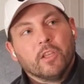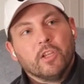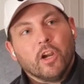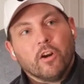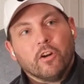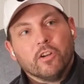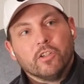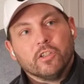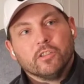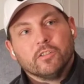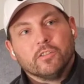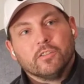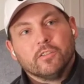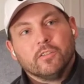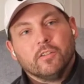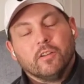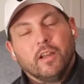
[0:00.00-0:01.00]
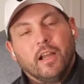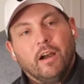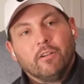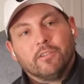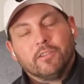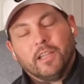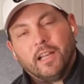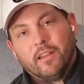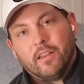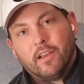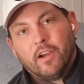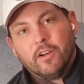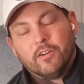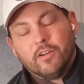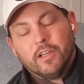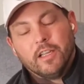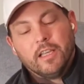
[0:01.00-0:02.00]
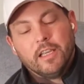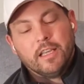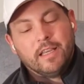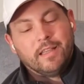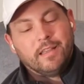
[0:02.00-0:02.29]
yardages outside of the 100,